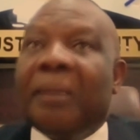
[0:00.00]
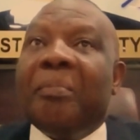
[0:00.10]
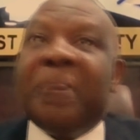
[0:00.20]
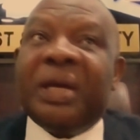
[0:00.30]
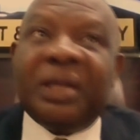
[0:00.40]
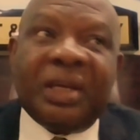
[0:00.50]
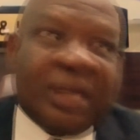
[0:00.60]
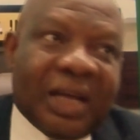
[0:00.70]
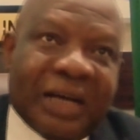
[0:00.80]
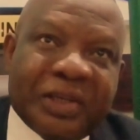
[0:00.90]

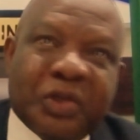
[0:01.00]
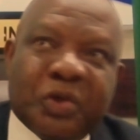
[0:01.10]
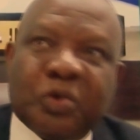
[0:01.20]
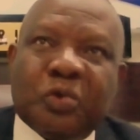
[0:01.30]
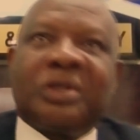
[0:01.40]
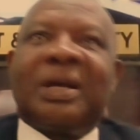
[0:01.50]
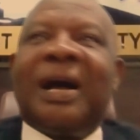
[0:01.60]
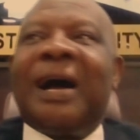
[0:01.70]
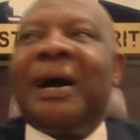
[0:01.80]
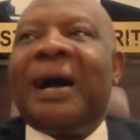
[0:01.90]
meaning that the youth
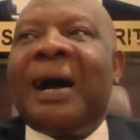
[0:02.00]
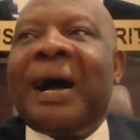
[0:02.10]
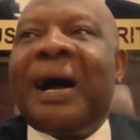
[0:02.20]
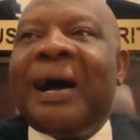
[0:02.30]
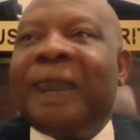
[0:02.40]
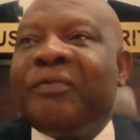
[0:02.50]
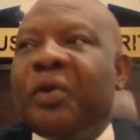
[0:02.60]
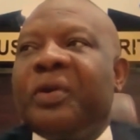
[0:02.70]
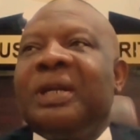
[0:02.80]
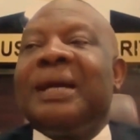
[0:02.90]
have
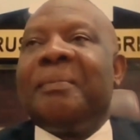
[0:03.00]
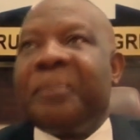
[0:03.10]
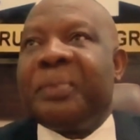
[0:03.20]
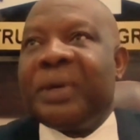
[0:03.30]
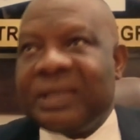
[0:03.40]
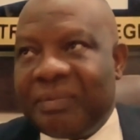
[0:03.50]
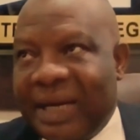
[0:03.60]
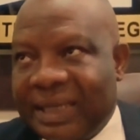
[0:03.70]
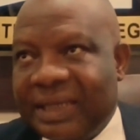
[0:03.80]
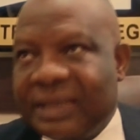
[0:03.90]
not really embraced the
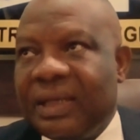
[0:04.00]
market.